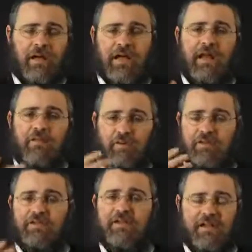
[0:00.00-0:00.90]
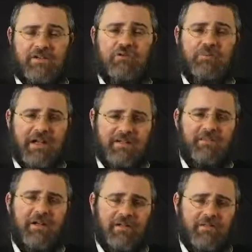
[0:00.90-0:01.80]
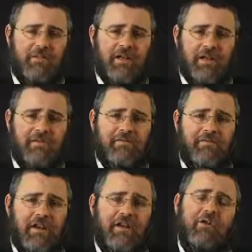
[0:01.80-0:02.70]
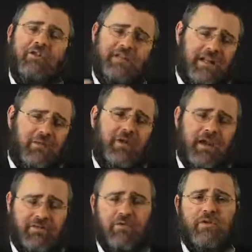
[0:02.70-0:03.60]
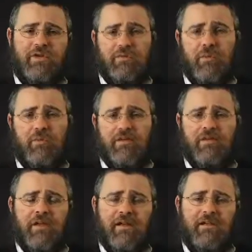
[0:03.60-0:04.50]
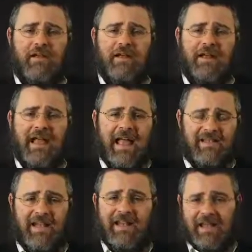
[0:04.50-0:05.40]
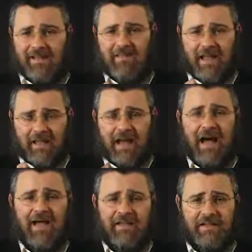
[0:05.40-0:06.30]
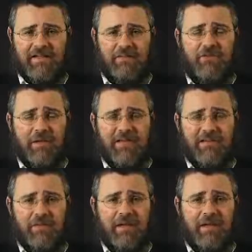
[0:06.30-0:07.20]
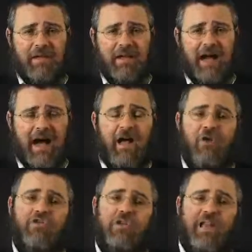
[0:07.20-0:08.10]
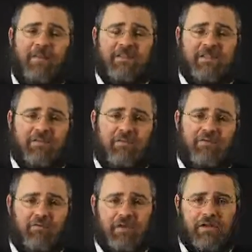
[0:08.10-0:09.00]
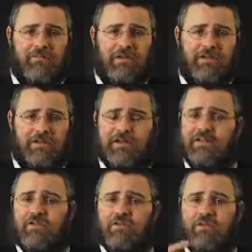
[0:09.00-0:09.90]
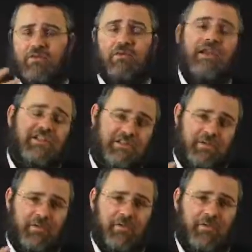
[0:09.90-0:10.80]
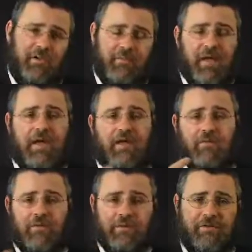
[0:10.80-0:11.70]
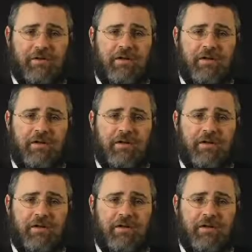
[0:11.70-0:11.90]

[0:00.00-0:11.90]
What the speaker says: and I'm a person that takes responsibility for my life, and I know exactly what I have to do at every moment of the day, and yet in that context of responsibility, I also allow myself to be freely. So let's say in terms of a relationship with a man and a woman.